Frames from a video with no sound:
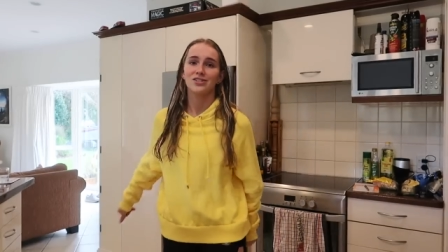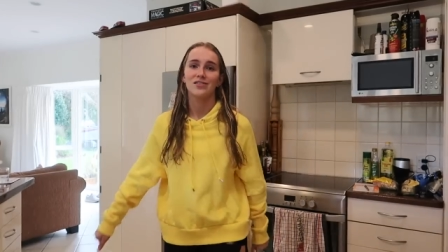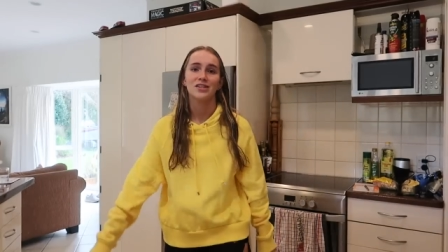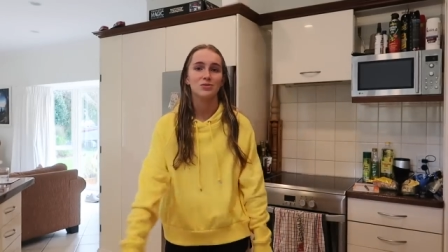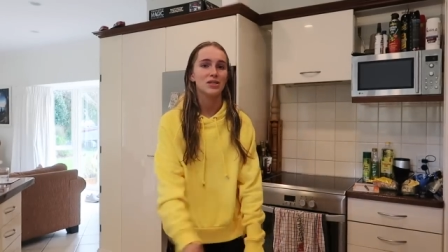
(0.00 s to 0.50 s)
So
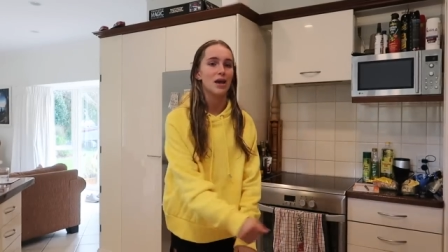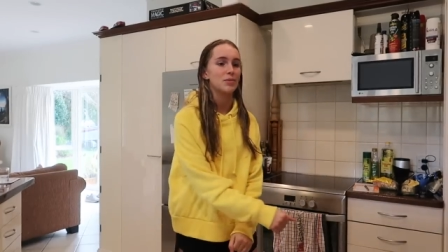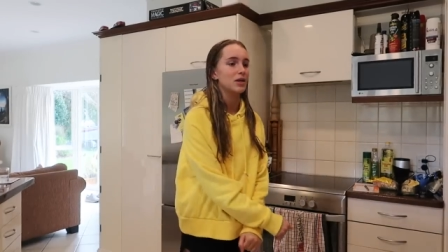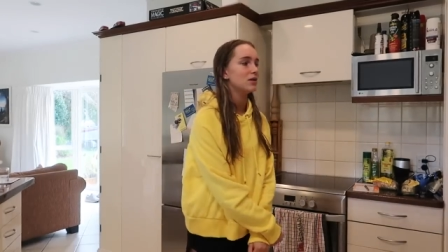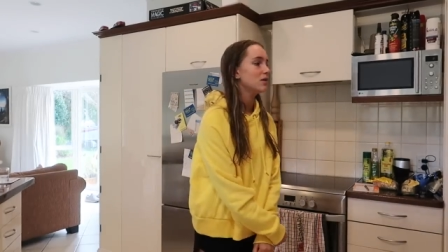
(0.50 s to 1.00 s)
that's what's
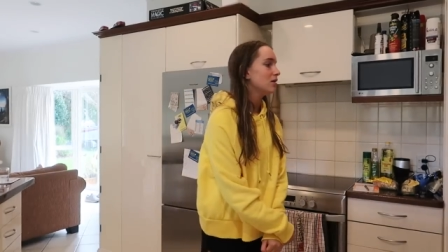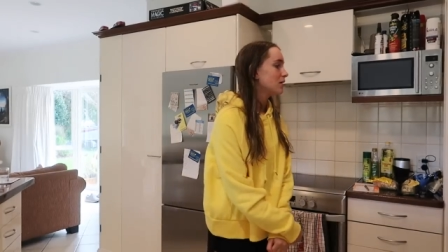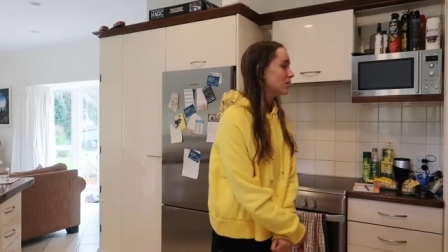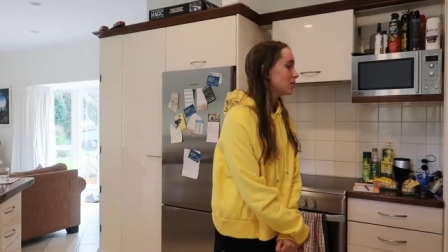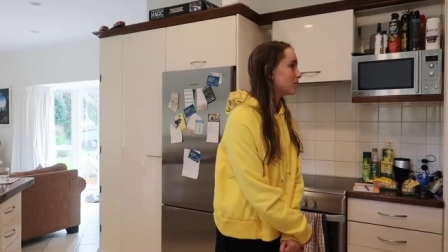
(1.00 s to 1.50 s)
happening.
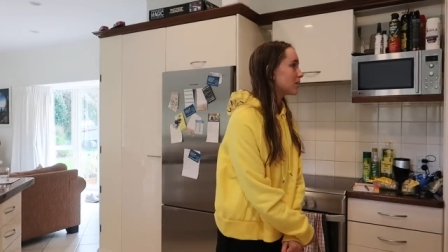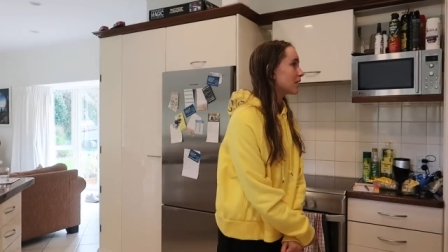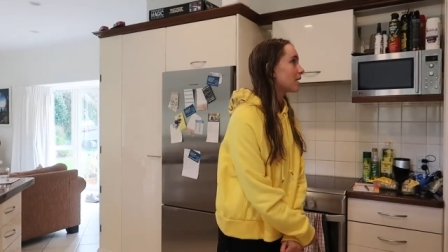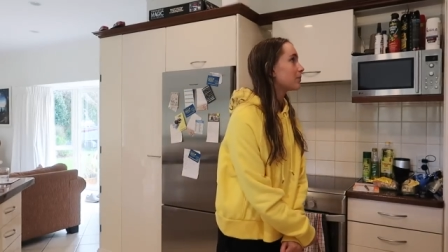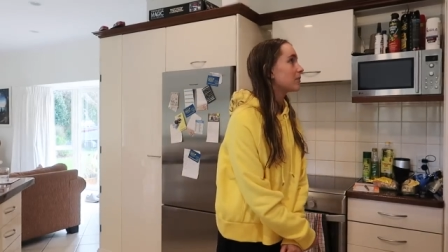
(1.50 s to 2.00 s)
But
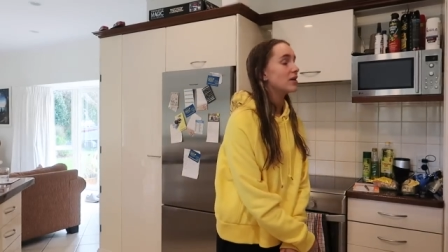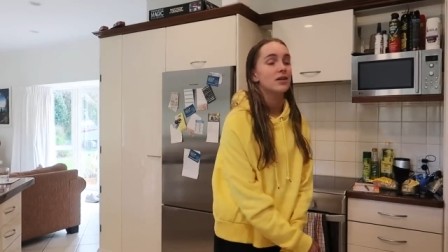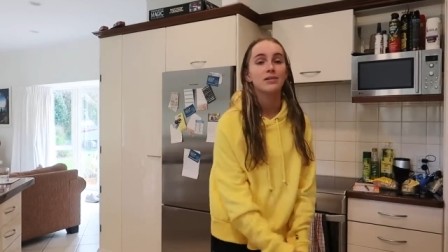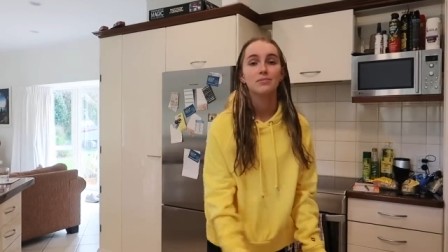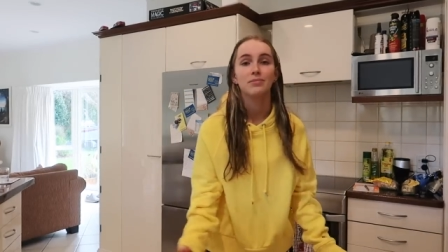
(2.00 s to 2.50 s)
yeah, I
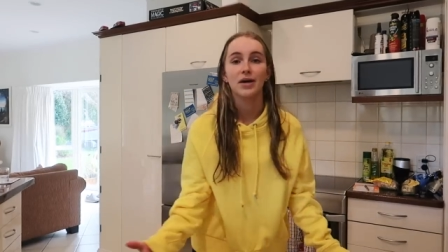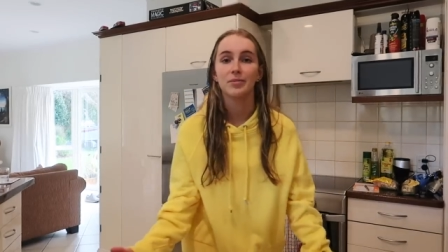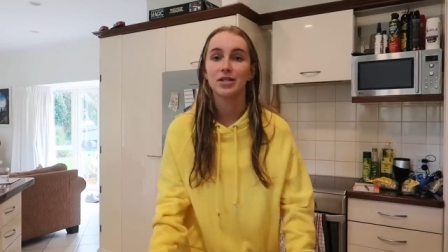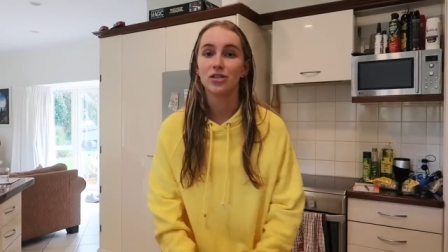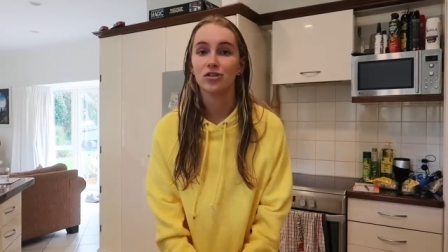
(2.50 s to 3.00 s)
need to butter
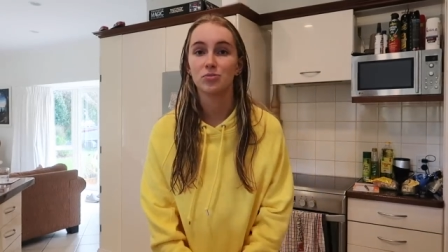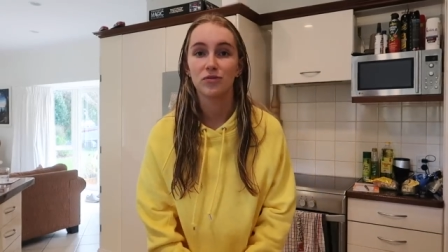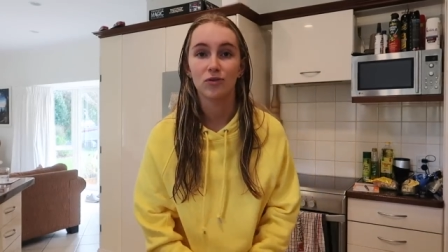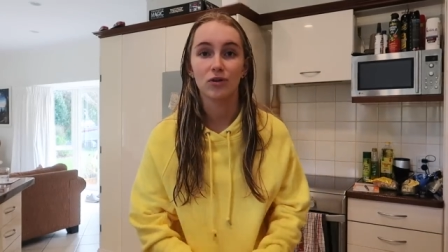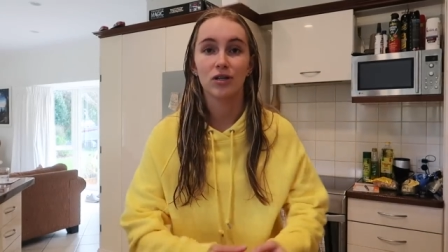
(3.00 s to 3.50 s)
my toast
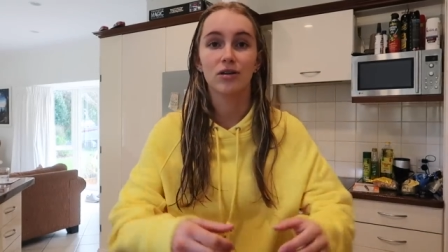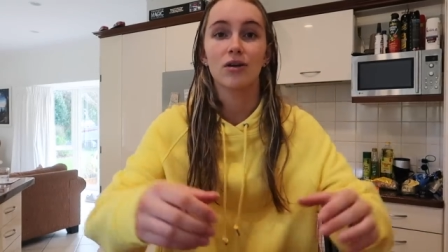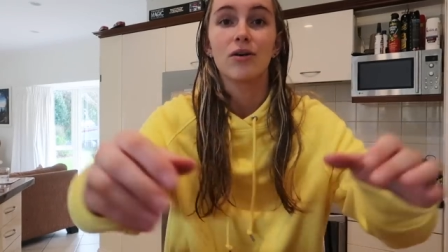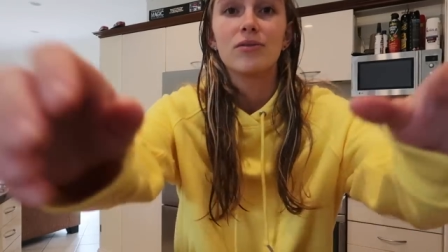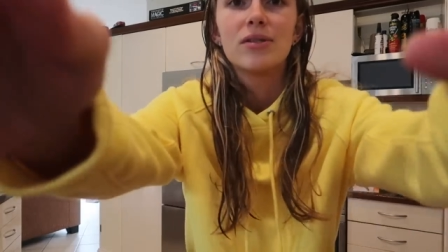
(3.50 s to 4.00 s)
before it
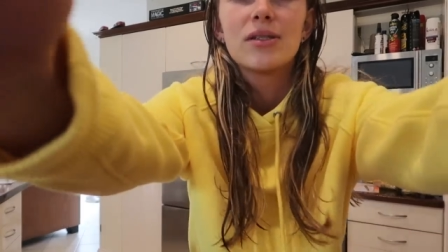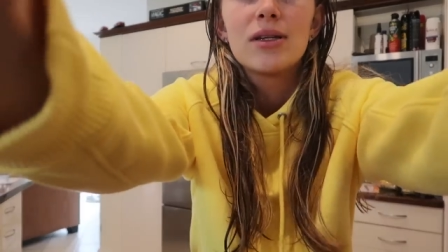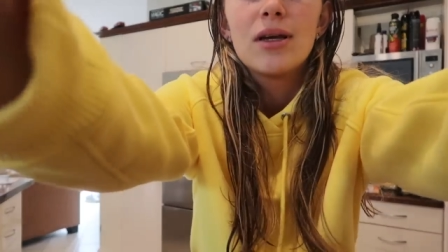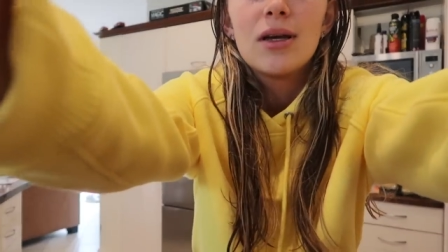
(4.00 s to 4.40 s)
goes